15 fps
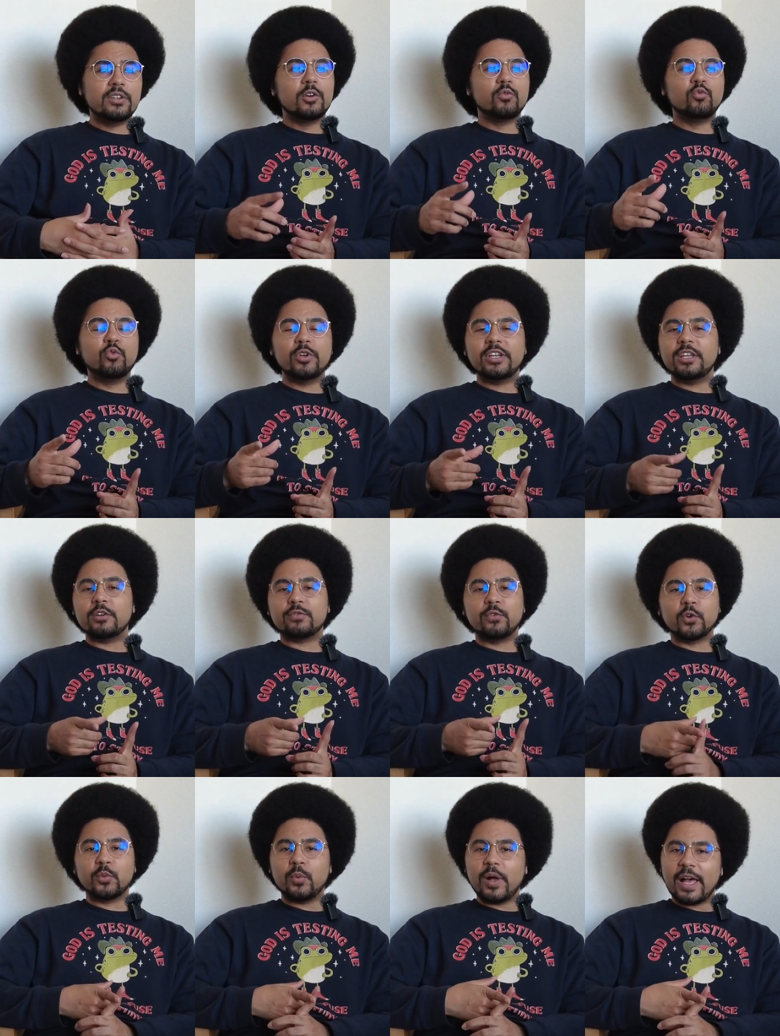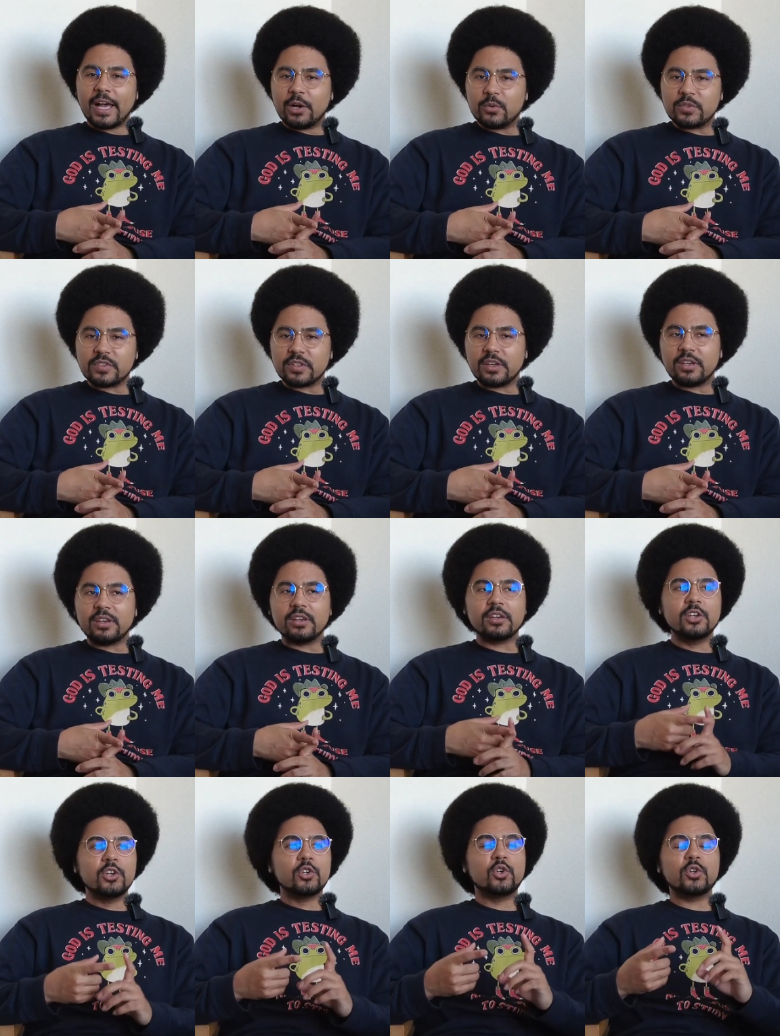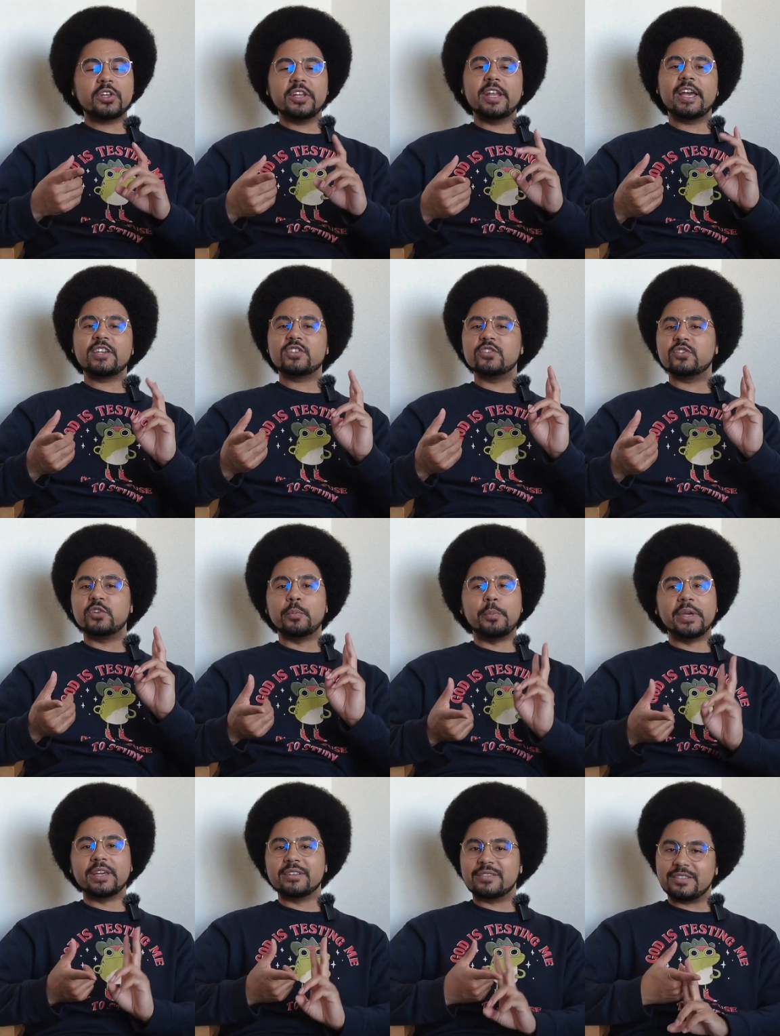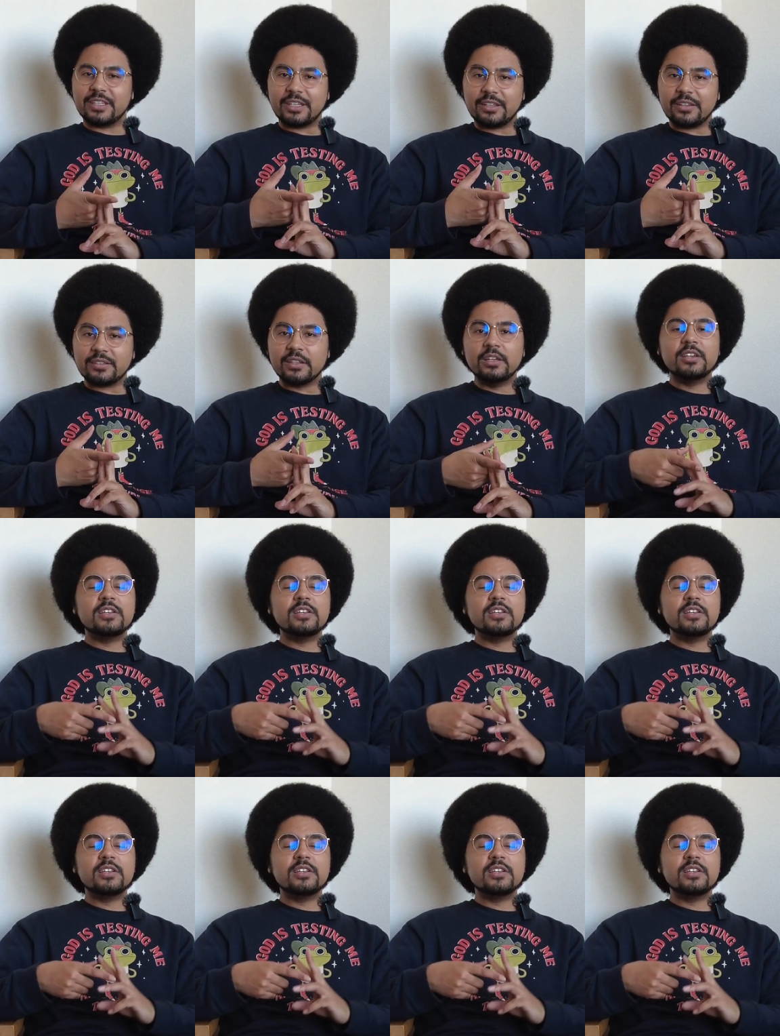really affordable housing, good connections to bigger cities.